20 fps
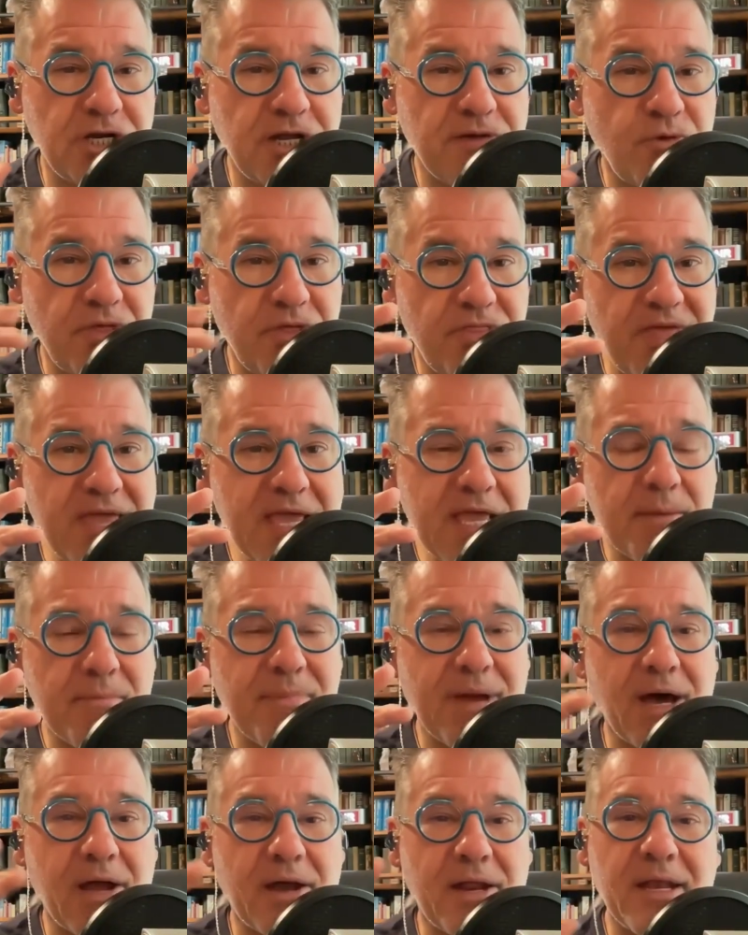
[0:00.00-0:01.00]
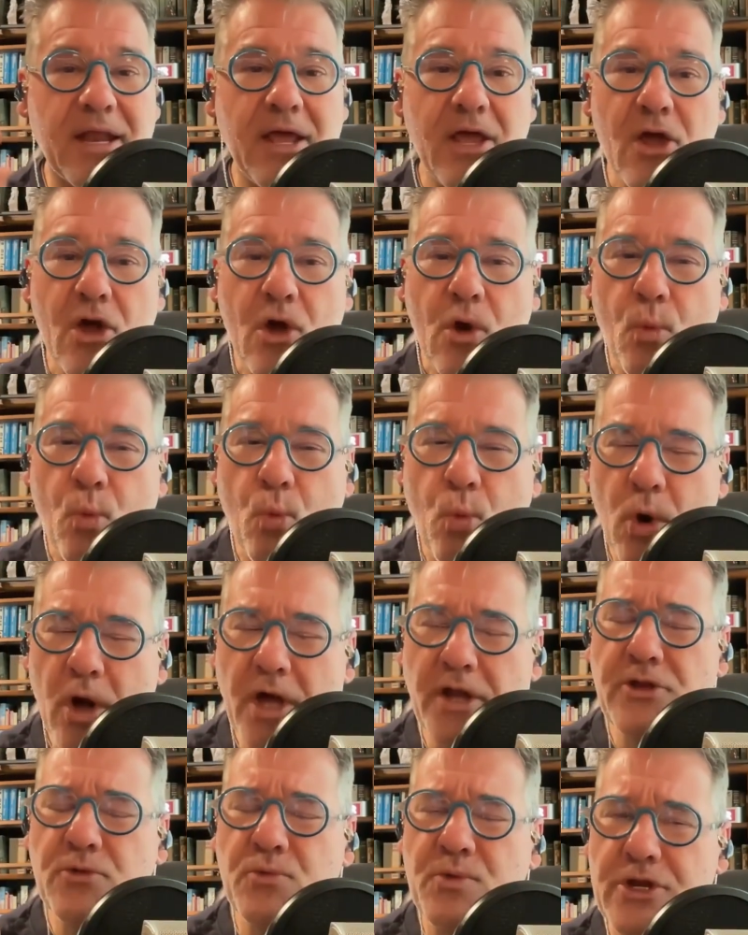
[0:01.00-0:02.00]
If we think about it,
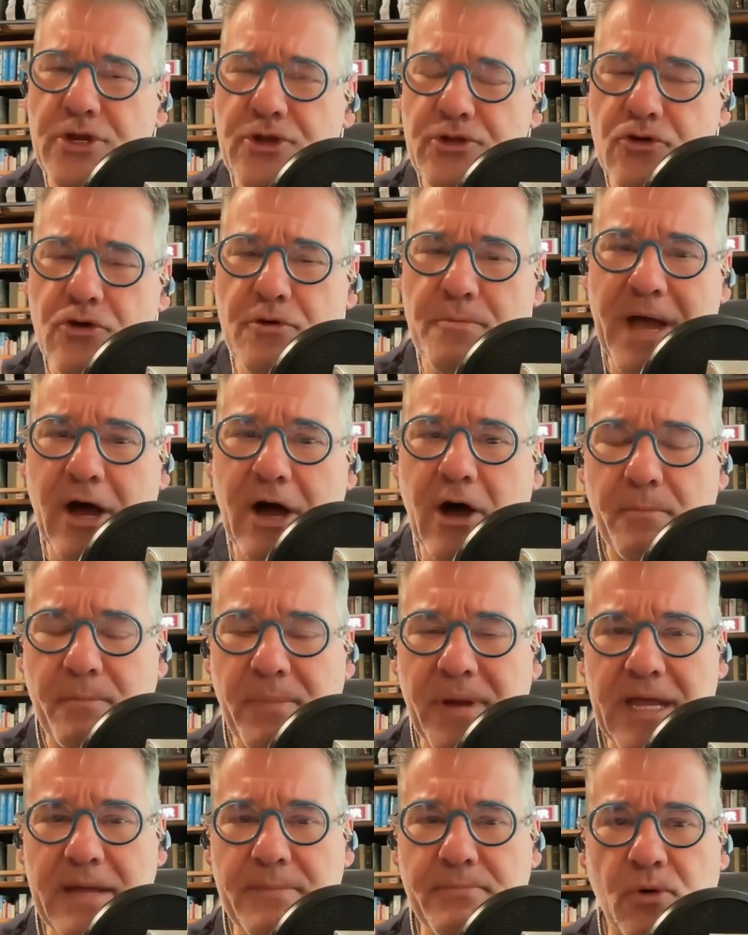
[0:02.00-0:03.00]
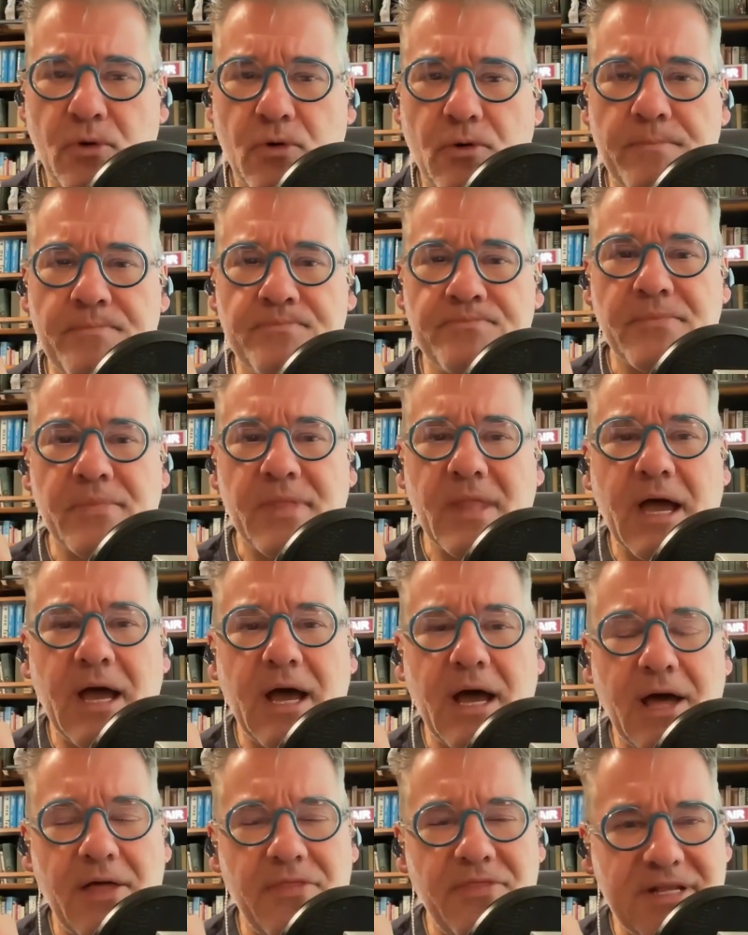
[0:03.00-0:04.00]
what do we do about people
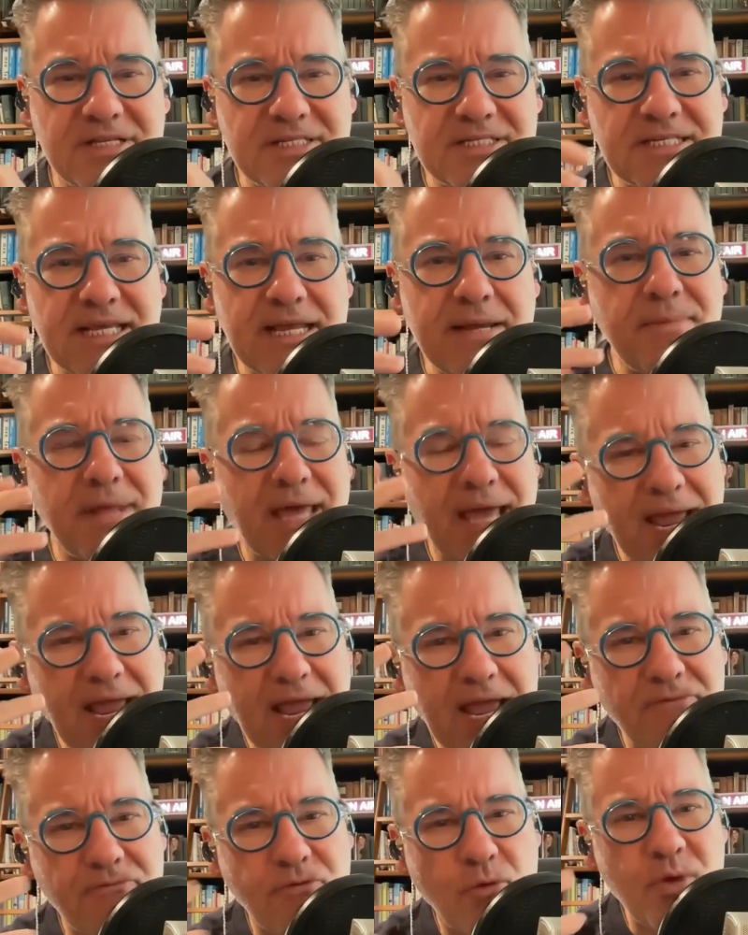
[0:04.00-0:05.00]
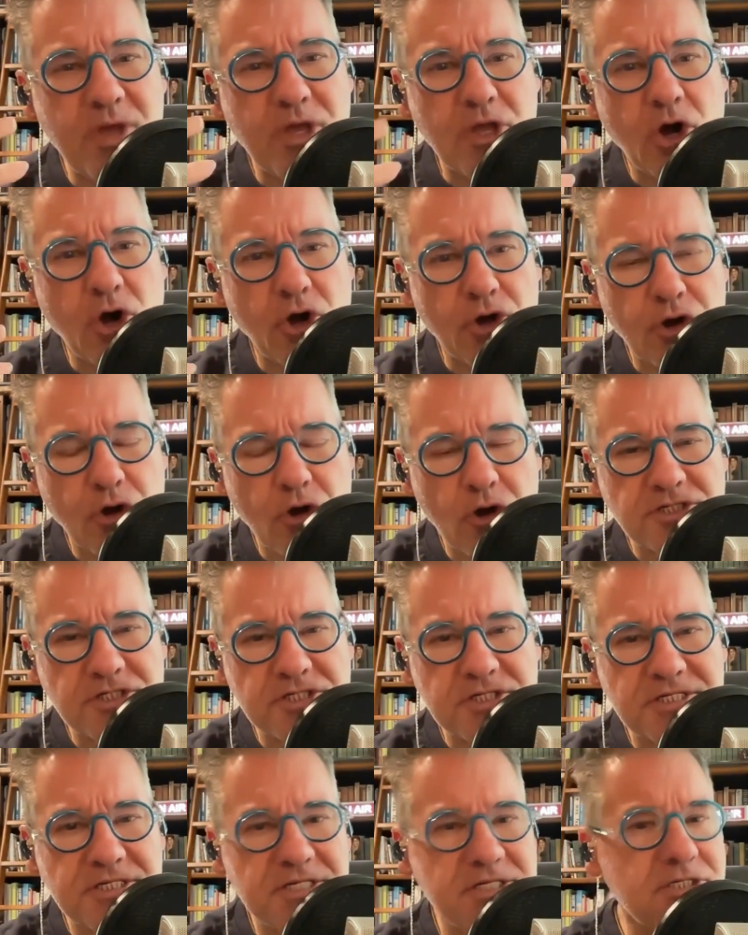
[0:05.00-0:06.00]
that seem to have what we call
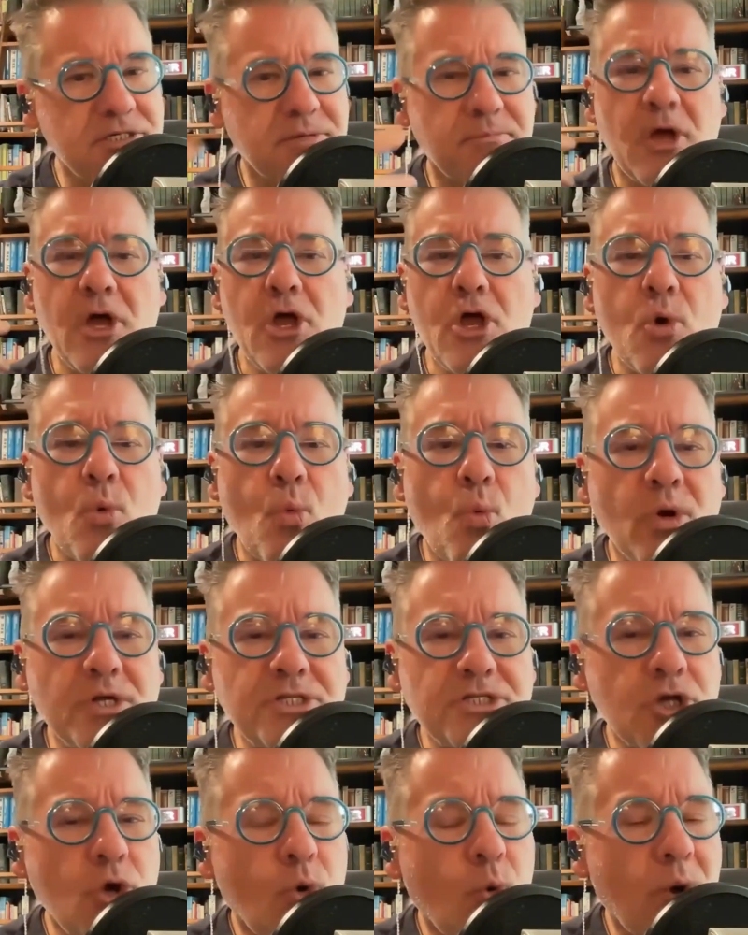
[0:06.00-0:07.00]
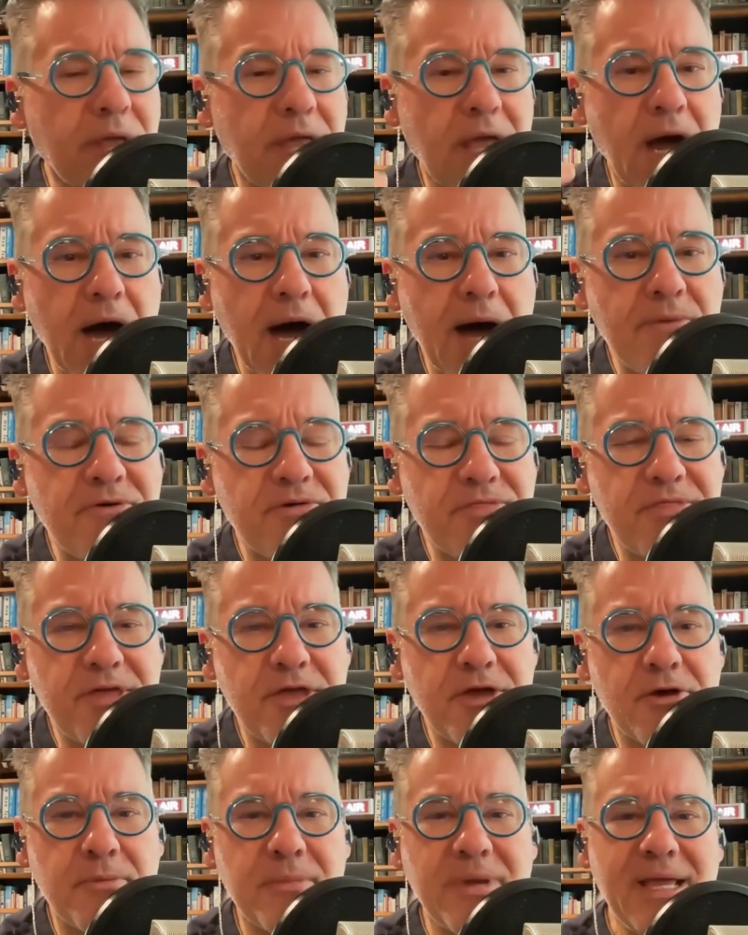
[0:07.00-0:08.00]
narcissism? What's going on with
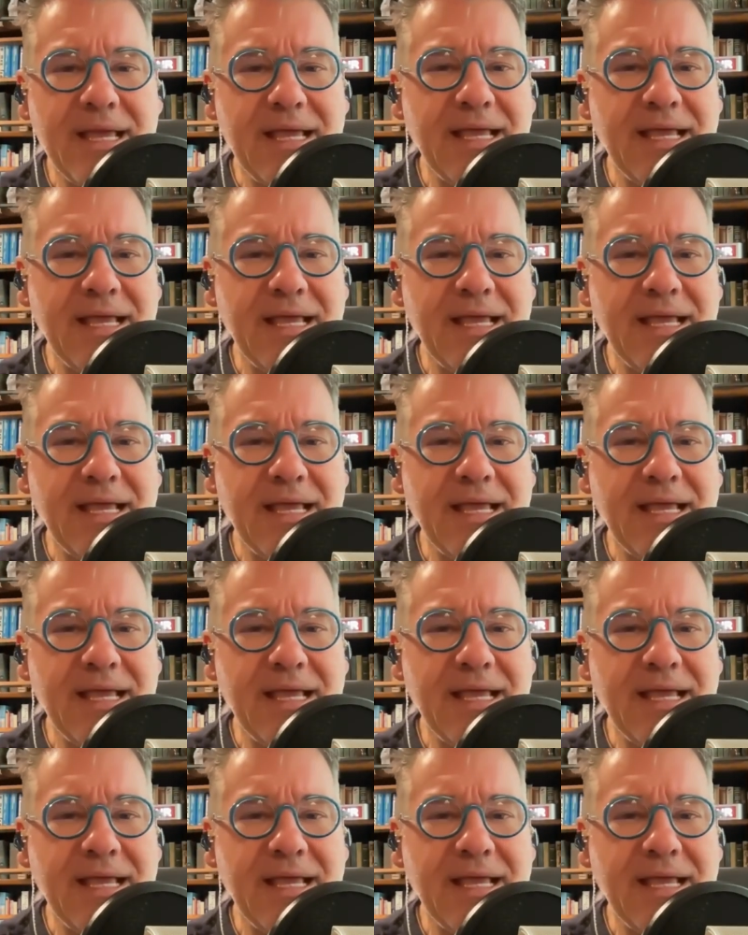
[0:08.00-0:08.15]
them?